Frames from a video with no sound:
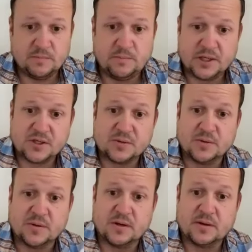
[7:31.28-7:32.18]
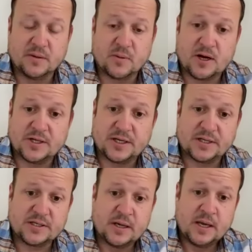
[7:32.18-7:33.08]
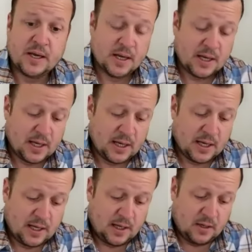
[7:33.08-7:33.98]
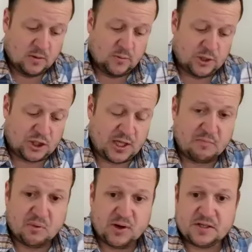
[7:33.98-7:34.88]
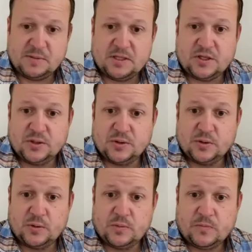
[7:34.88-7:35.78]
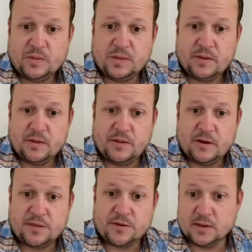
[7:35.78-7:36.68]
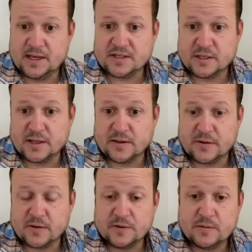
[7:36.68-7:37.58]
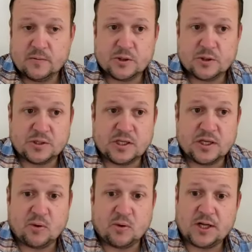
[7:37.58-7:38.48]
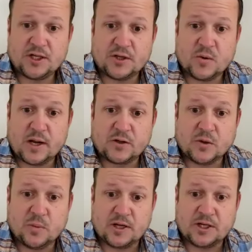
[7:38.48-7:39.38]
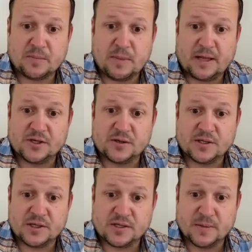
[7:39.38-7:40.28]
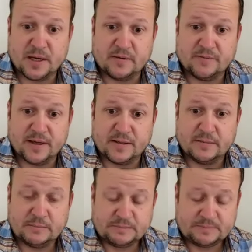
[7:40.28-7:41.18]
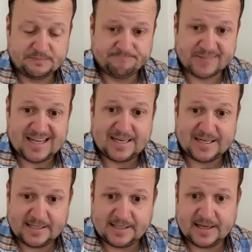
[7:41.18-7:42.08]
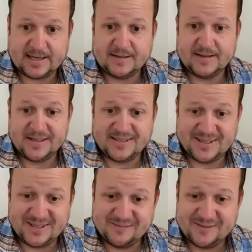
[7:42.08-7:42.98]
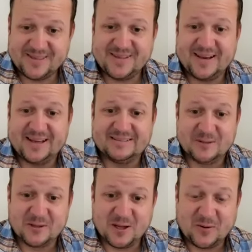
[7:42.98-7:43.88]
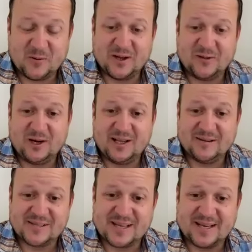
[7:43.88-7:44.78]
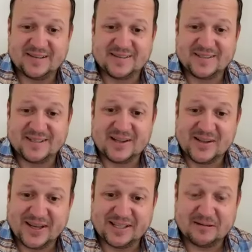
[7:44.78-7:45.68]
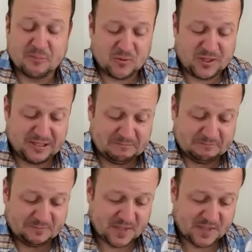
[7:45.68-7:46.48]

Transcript: punch through the projects. Which then brings me to the third lesson I learned, which was the project director, project manager system I invented. I did invent that while I was at client number 1.